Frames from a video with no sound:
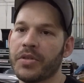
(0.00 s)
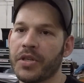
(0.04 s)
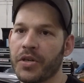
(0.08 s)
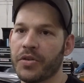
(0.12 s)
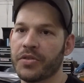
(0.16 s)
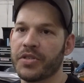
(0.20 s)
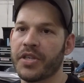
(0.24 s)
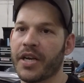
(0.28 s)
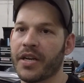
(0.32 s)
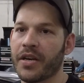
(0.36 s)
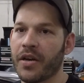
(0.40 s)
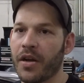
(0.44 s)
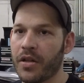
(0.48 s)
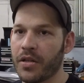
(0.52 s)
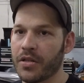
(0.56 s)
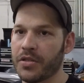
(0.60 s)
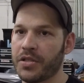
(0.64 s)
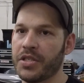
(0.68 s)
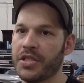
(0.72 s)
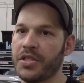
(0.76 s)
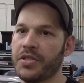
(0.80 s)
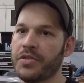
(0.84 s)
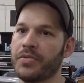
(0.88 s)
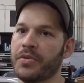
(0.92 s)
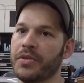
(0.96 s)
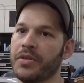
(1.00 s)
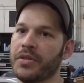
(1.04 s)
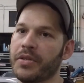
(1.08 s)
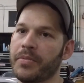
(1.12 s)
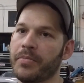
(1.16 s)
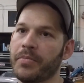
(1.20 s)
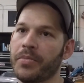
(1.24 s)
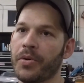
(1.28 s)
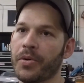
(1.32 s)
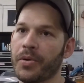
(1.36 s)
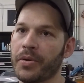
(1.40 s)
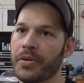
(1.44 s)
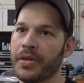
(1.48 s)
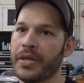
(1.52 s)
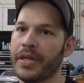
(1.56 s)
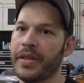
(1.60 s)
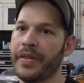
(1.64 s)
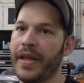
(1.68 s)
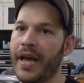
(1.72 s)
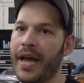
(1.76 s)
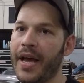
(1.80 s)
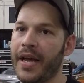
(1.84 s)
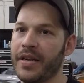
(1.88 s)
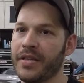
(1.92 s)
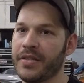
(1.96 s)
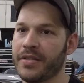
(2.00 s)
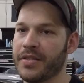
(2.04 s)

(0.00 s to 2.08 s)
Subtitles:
You know, technology is real important in that.